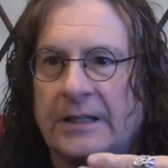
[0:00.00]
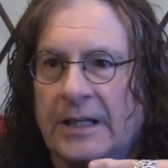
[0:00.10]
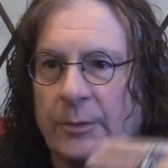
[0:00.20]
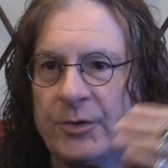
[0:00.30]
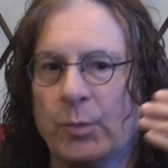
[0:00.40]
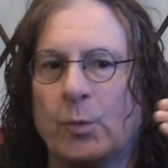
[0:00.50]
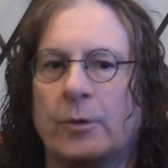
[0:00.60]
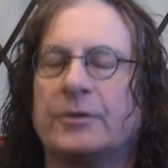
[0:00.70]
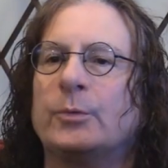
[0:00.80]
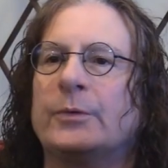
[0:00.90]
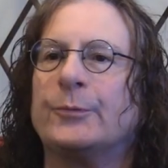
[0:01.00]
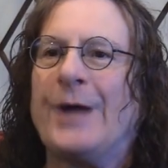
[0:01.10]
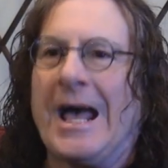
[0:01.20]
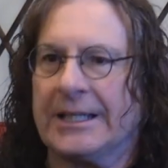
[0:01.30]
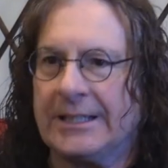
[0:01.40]
Yeah. It was a war to
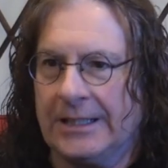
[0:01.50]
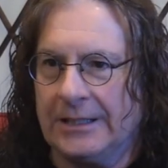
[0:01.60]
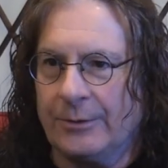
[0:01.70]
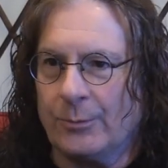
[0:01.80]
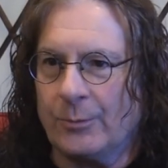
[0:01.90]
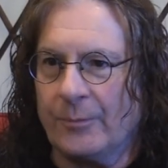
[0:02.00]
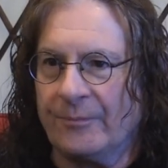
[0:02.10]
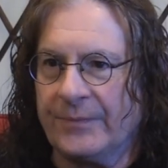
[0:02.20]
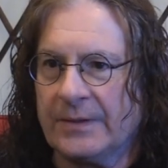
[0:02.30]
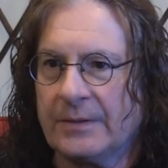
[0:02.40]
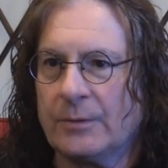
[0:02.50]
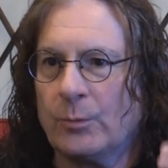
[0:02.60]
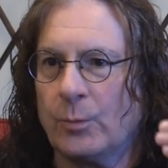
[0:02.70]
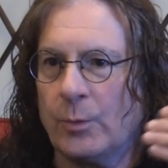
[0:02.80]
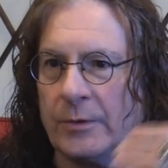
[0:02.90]
eradicate
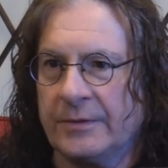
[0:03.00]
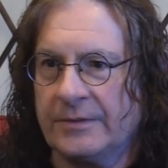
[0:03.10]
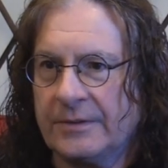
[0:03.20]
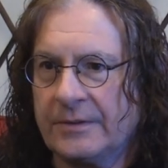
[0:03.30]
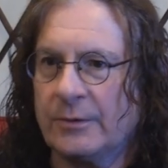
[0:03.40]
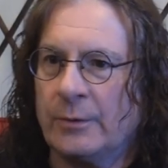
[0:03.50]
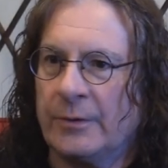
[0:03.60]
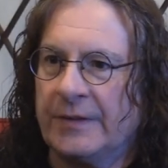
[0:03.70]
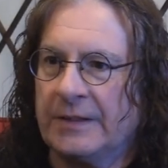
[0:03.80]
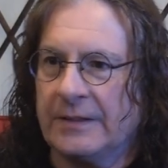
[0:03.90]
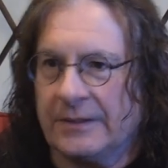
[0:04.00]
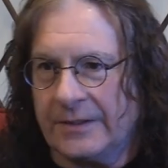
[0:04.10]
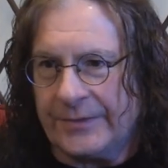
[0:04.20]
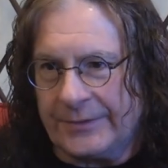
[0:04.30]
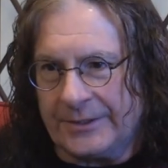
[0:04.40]
one or the
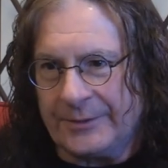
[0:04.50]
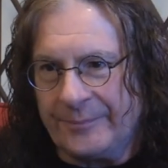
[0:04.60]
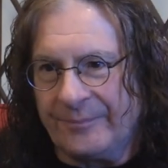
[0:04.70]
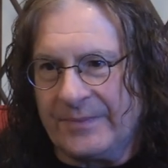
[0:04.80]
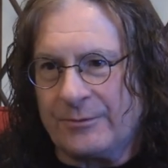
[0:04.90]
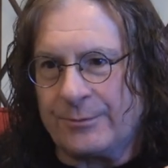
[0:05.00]
other yeah.